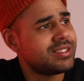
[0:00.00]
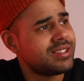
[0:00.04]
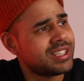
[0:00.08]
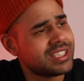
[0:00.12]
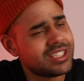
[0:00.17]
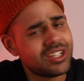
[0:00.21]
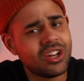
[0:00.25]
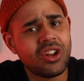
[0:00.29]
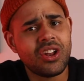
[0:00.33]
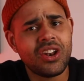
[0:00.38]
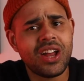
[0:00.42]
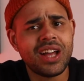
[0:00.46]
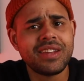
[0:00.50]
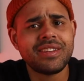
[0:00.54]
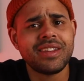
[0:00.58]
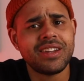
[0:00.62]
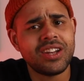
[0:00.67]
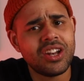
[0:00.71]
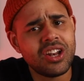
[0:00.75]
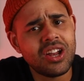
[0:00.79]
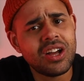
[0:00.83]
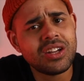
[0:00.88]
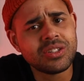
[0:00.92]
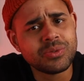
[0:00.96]
It's a lot lighter
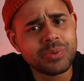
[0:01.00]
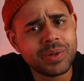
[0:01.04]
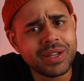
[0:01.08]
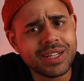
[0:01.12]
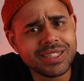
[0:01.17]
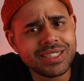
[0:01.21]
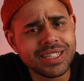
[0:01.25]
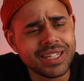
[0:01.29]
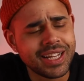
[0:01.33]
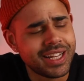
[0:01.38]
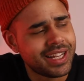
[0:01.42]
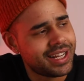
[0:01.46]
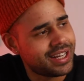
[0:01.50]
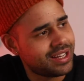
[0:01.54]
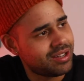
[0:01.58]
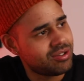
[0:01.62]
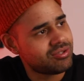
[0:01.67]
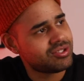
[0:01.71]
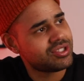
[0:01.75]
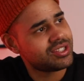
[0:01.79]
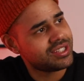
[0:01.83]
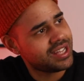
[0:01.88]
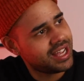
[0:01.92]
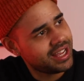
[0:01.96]
than last week, isn't it? And I
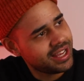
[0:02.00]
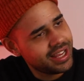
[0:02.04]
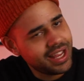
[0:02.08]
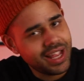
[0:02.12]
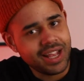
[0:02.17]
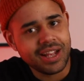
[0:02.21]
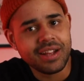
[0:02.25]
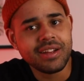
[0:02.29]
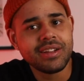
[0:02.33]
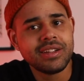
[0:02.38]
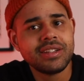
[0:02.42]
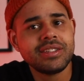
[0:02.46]
was just like, yeah.